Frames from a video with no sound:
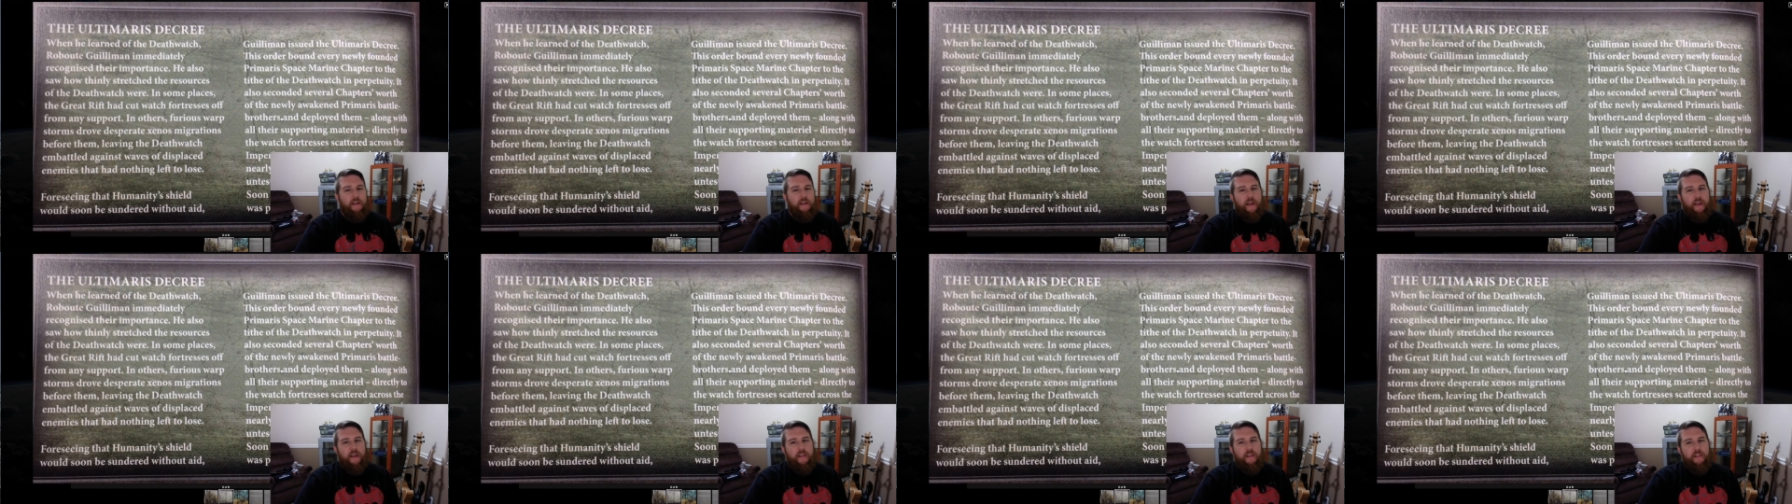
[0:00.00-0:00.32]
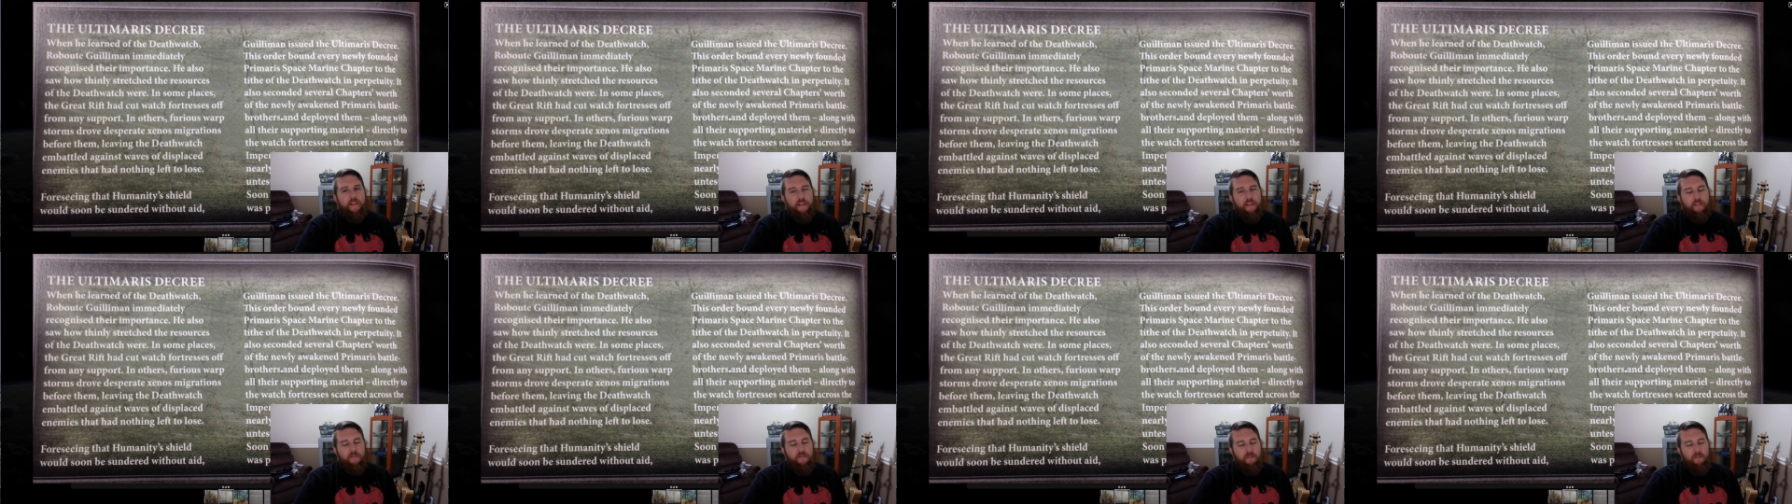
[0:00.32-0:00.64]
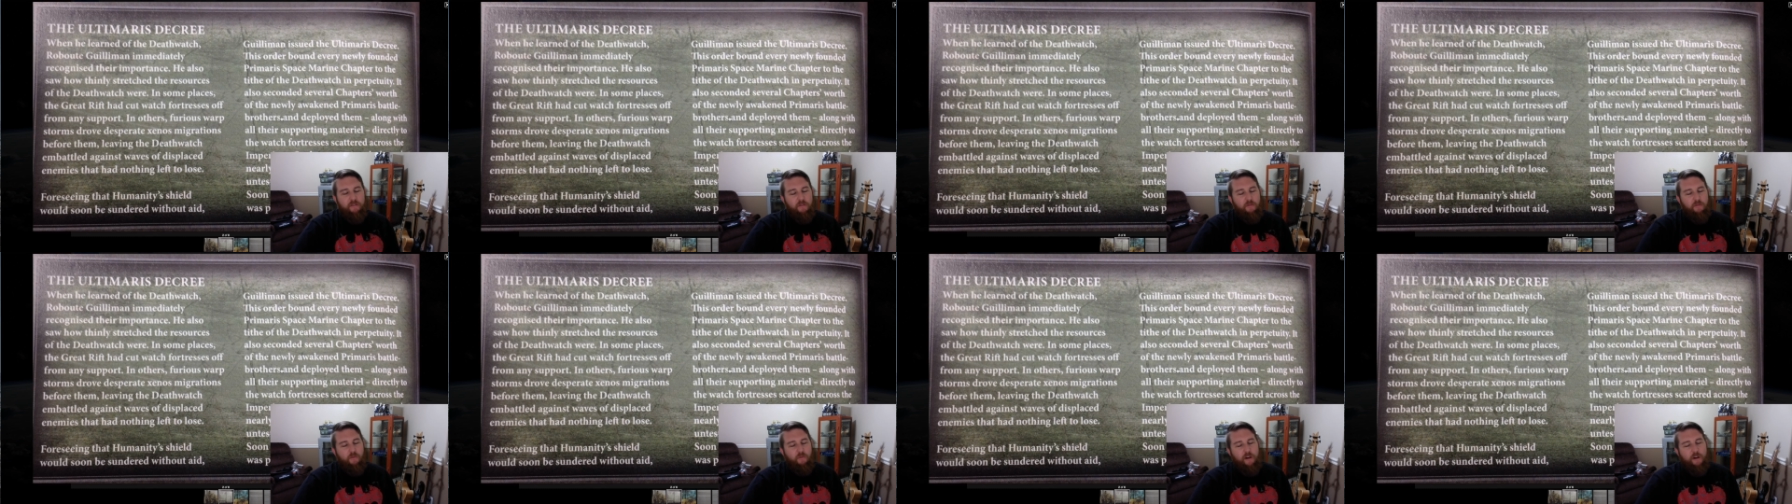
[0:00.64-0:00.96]
and these
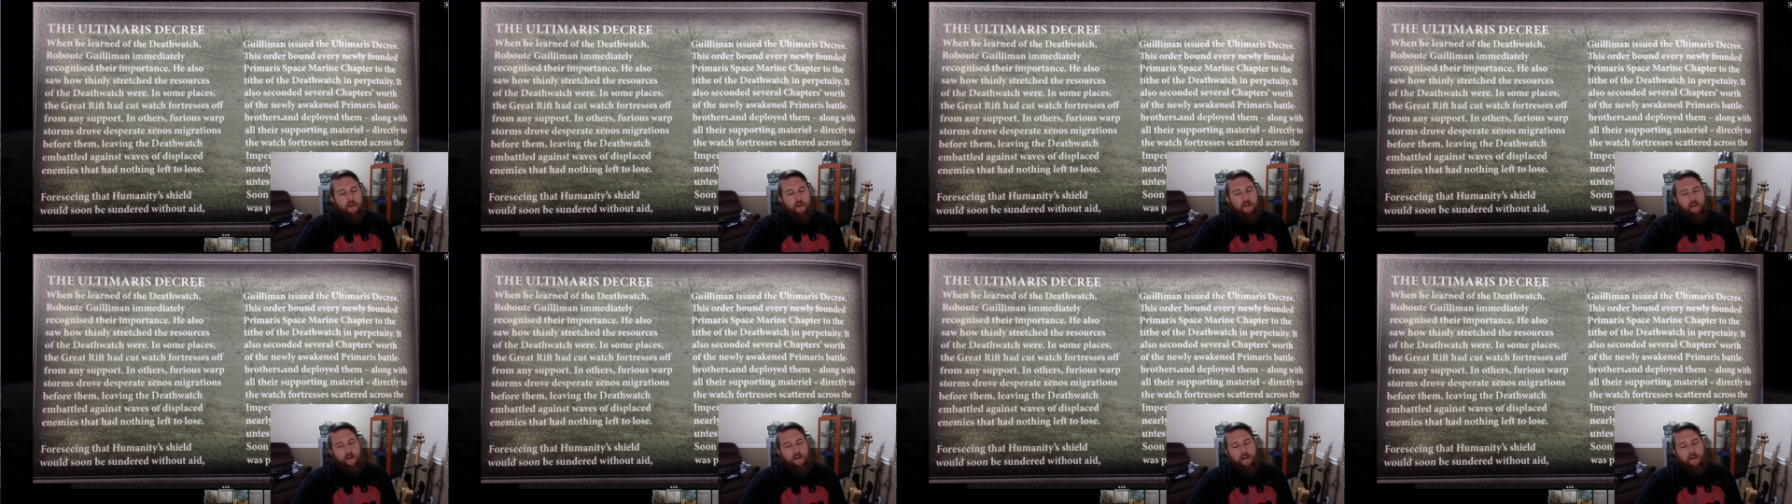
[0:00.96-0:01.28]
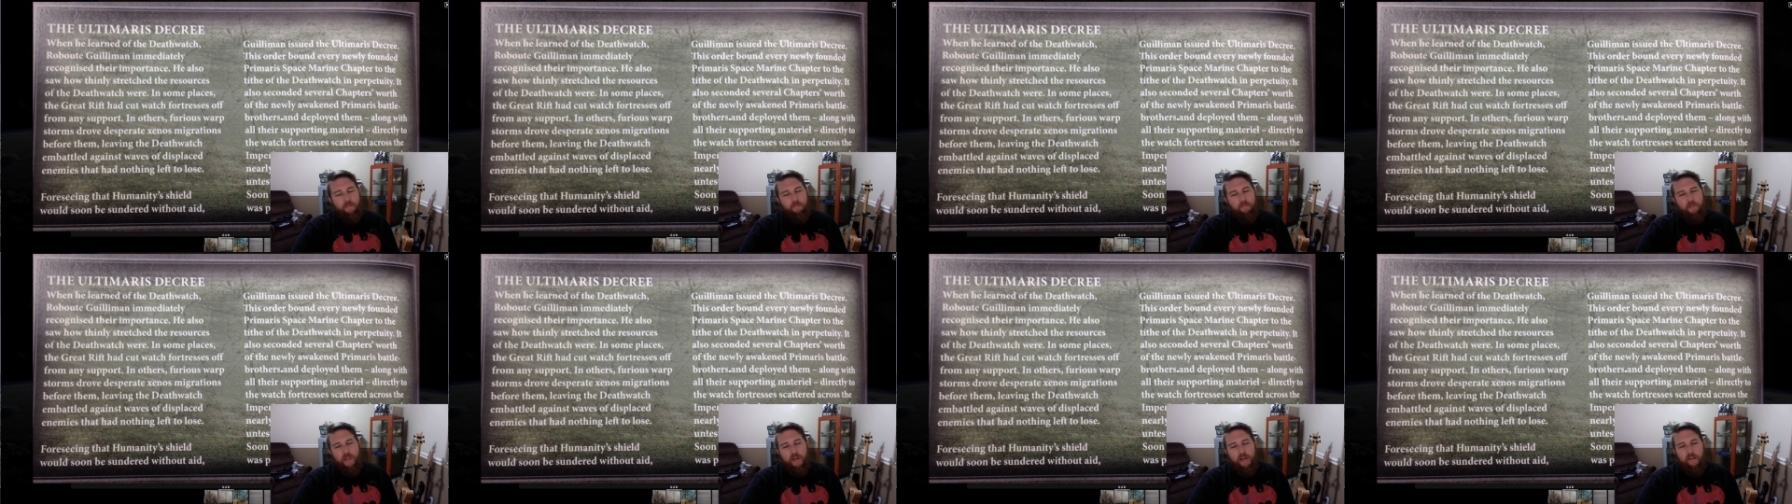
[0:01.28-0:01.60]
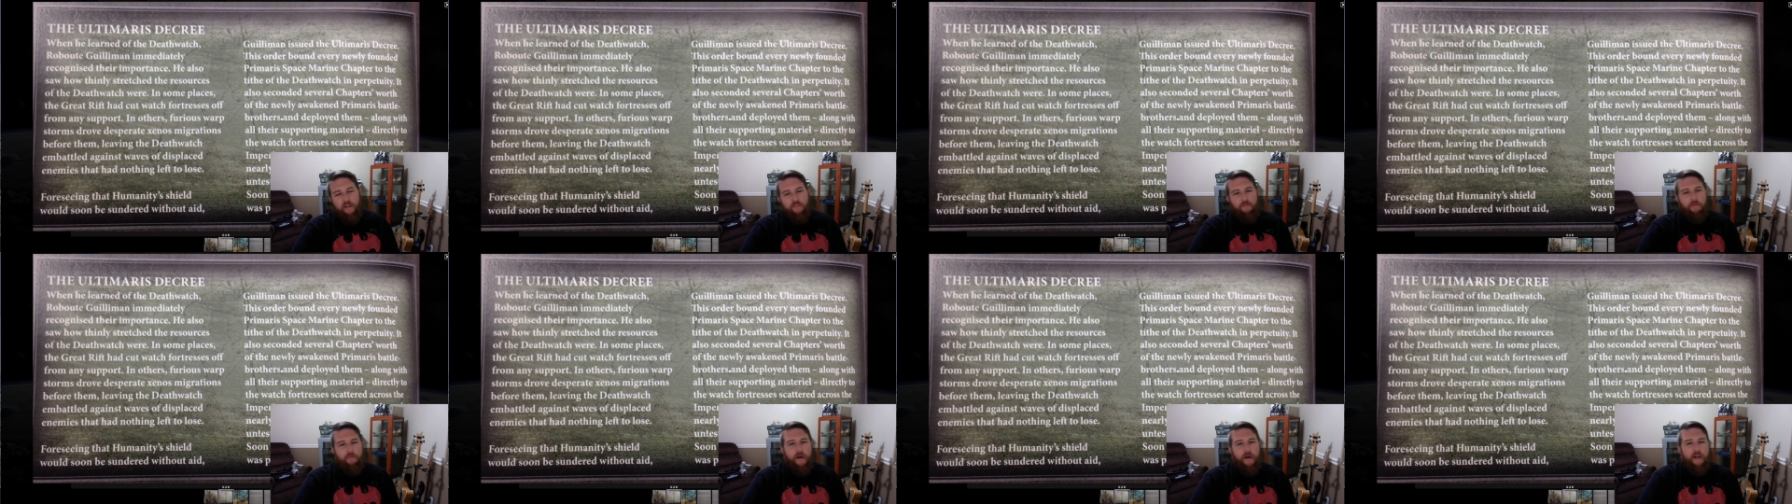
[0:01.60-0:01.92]
are what are on
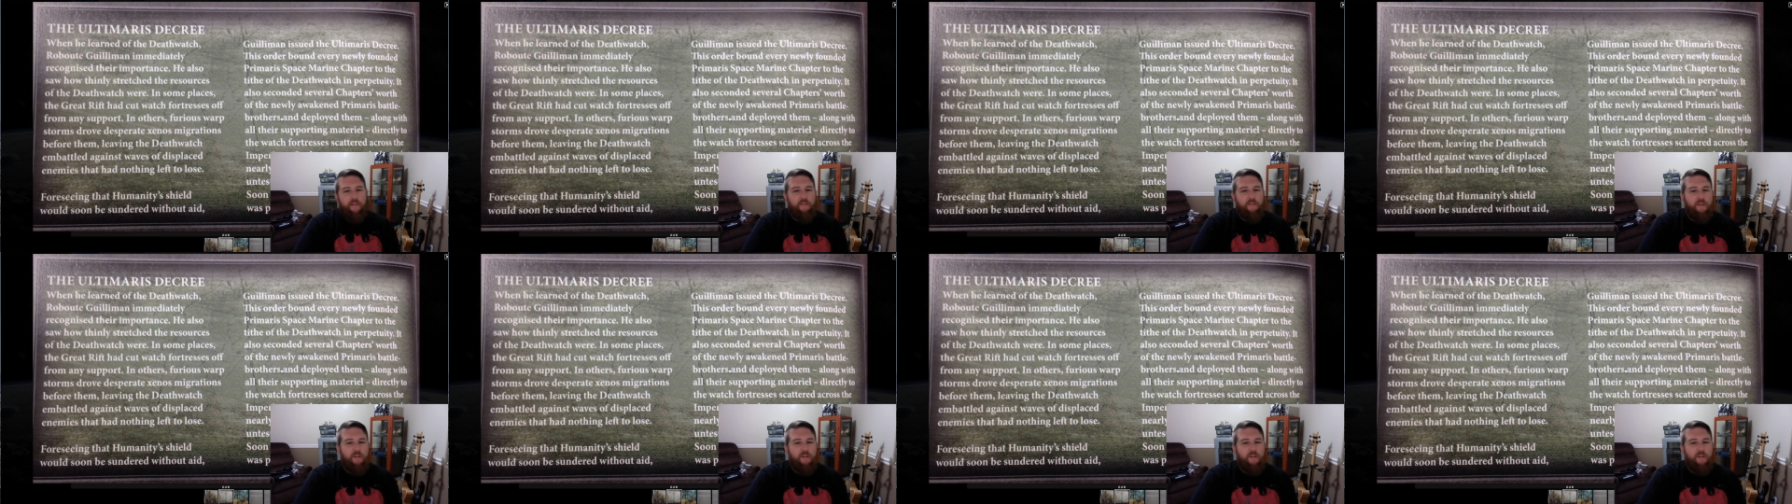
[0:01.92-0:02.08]
Blogspot.